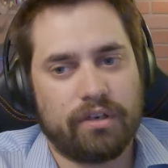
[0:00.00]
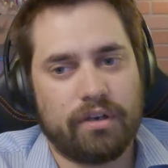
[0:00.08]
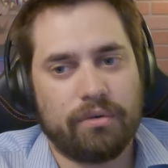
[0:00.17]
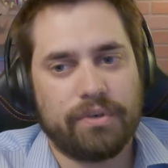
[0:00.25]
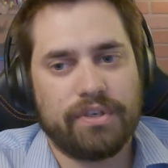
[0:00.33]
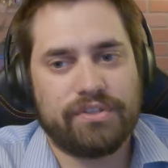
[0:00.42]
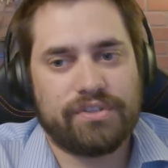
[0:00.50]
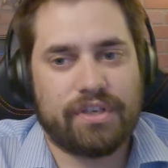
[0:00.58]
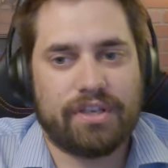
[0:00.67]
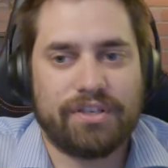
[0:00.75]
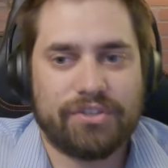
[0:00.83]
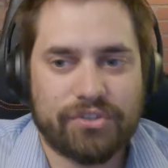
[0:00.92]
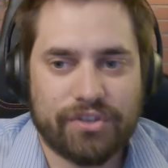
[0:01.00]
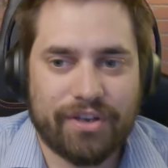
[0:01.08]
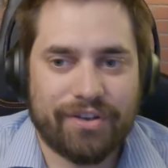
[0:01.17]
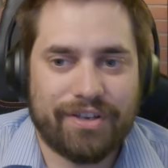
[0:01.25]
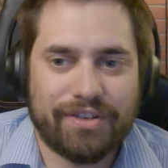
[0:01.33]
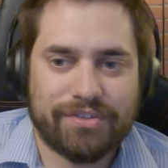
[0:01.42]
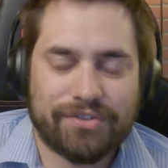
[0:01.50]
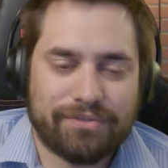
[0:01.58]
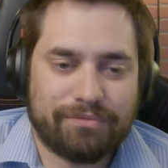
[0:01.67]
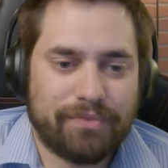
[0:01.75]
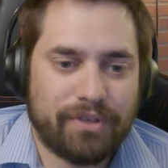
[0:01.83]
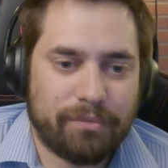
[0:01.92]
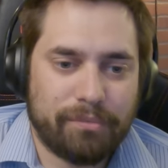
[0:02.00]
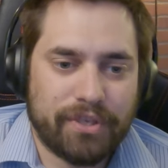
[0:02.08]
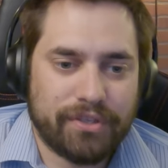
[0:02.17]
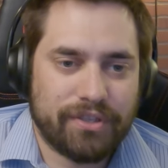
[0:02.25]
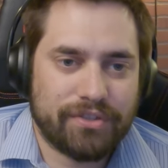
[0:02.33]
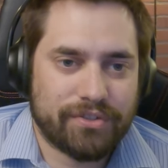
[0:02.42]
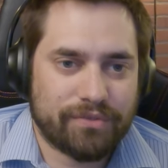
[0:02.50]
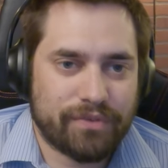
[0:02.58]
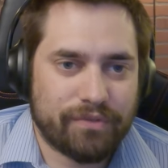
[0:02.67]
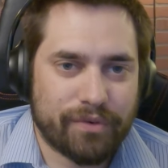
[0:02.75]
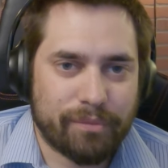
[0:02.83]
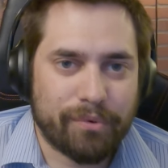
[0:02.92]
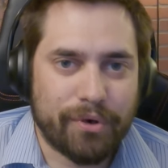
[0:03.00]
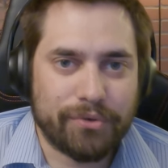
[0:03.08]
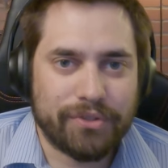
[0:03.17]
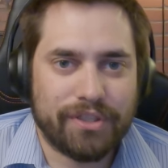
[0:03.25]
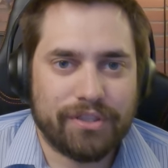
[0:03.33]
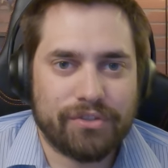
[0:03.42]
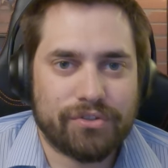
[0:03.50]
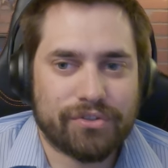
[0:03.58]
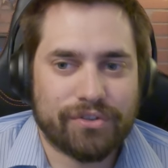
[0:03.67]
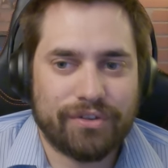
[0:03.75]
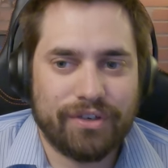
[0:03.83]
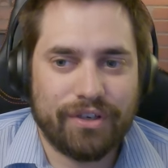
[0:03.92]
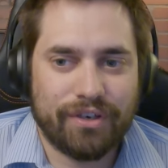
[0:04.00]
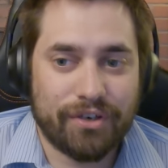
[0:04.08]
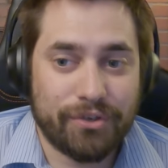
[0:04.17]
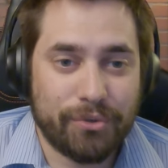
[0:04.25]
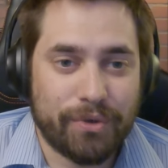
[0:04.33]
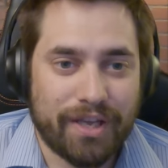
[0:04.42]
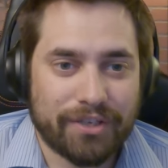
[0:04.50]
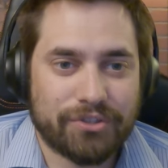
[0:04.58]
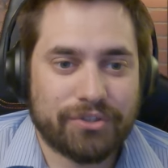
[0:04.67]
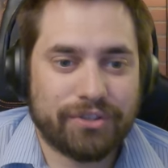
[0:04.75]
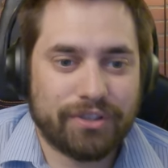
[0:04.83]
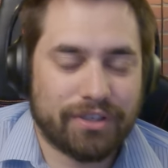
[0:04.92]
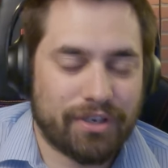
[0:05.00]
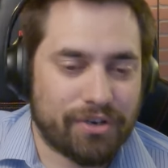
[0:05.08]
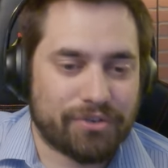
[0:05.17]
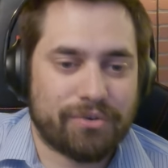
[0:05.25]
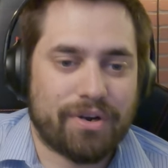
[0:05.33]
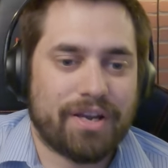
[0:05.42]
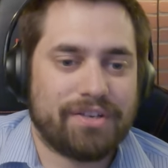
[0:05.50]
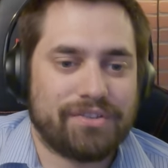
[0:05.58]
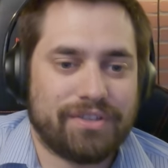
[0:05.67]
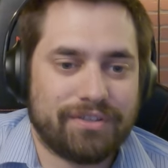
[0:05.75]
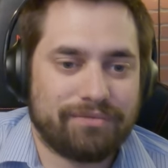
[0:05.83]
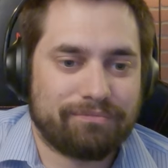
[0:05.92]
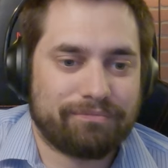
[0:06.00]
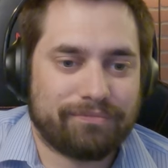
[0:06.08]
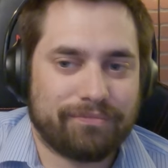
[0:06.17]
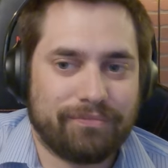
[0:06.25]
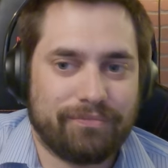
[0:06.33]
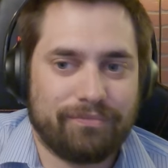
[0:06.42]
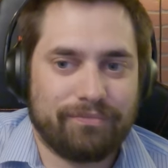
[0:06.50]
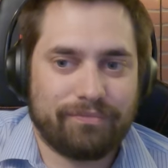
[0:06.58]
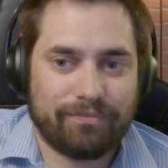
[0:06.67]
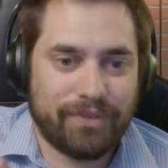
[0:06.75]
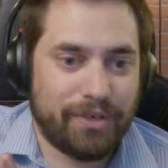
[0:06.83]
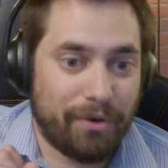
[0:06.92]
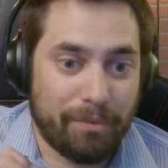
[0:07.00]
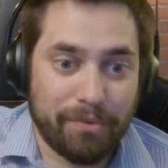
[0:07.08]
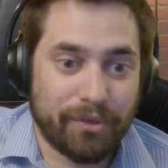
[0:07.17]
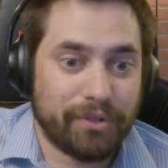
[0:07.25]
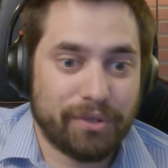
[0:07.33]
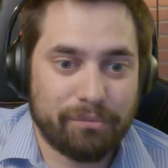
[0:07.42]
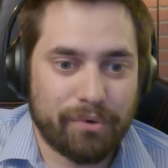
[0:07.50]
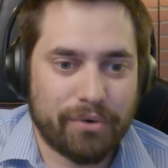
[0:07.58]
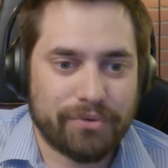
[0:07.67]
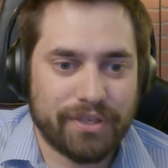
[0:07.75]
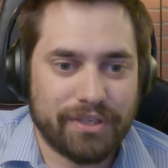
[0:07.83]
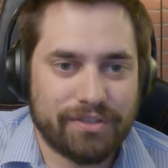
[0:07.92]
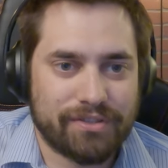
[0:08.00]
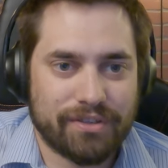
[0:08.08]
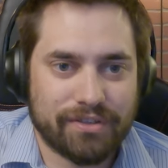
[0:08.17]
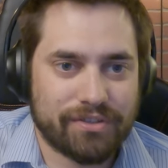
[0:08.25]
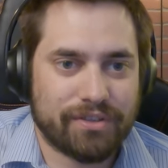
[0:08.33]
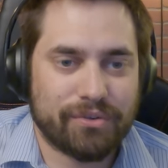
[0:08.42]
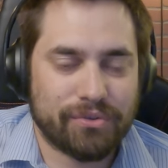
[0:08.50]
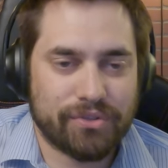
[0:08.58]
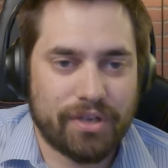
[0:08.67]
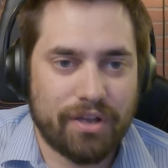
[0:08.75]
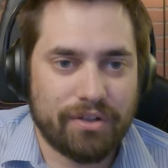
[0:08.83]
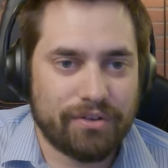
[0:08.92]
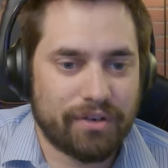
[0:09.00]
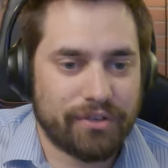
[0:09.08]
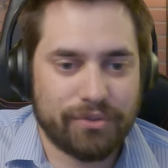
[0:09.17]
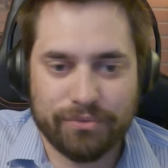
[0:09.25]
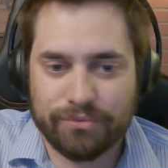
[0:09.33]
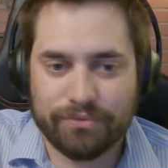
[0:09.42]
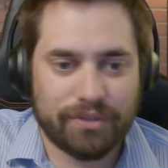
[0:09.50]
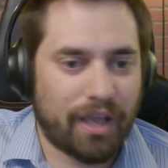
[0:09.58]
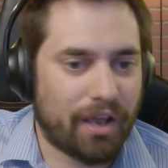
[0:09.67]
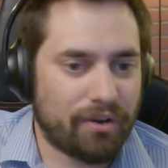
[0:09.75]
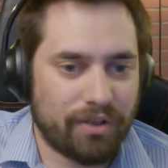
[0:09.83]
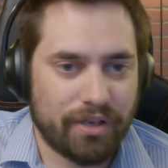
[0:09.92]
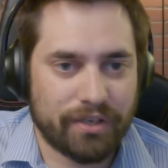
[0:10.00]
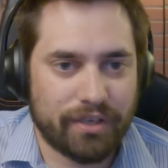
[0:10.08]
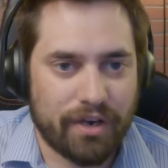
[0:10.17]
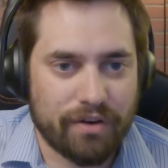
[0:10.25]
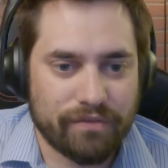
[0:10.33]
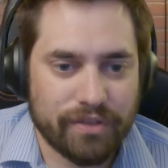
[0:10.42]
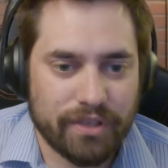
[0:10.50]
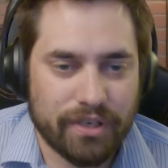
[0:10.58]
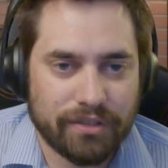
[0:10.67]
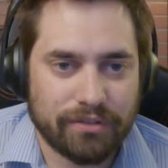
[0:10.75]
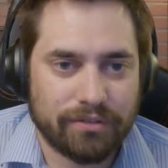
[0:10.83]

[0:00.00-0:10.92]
Now, when you say each cell has you know, millions of different proteins, are you actually characterizing, you know, a million proteins in a single cell? Are you cataloging everything?